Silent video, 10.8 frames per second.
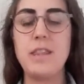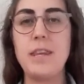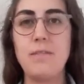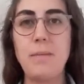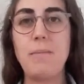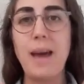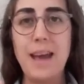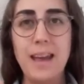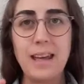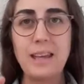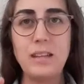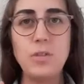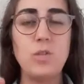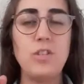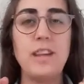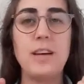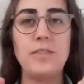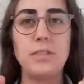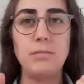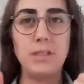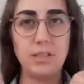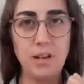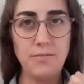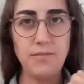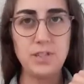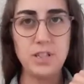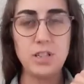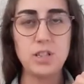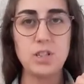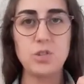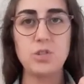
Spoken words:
they're in pain, or they have some discomfort,